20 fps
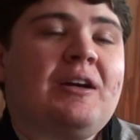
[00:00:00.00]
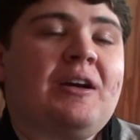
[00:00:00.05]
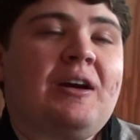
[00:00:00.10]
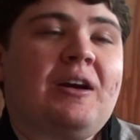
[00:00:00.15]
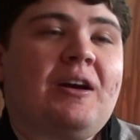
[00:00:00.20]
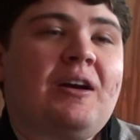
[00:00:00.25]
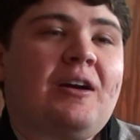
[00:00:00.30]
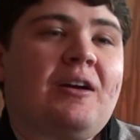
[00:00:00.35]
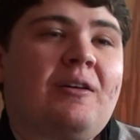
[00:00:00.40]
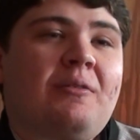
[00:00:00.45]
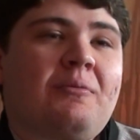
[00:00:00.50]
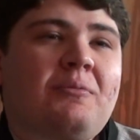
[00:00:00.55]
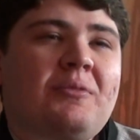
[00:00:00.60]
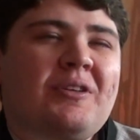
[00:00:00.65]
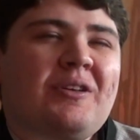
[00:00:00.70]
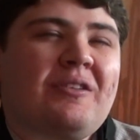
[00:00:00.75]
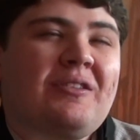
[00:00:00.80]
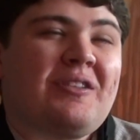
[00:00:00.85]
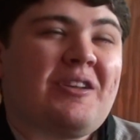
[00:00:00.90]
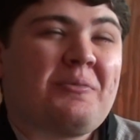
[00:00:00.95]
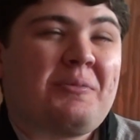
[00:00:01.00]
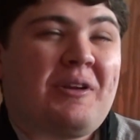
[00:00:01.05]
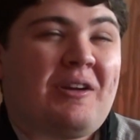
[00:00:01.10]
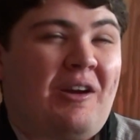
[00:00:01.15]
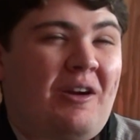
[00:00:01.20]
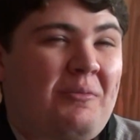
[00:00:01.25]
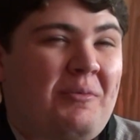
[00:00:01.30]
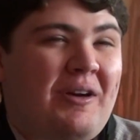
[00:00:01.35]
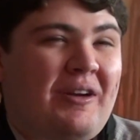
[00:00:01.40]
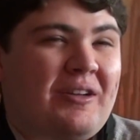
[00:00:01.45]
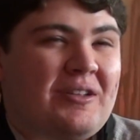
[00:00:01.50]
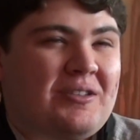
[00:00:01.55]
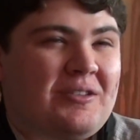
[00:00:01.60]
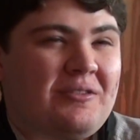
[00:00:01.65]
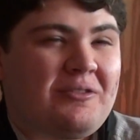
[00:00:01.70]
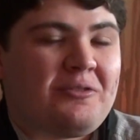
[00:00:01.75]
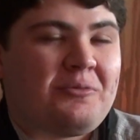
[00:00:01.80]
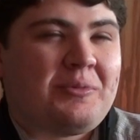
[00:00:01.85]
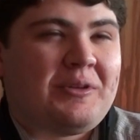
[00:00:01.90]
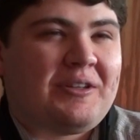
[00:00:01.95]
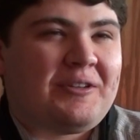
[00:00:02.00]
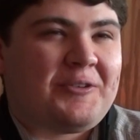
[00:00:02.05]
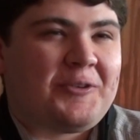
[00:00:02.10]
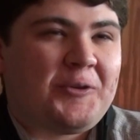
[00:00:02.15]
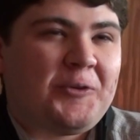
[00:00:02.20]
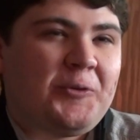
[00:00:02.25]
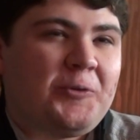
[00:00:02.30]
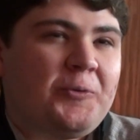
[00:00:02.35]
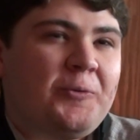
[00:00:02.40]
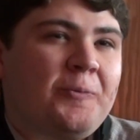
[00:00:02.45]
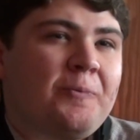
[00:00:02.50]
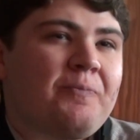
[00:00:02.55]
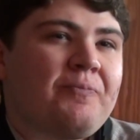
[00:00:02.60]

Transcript: We're going to talk about harmonics a little bit too,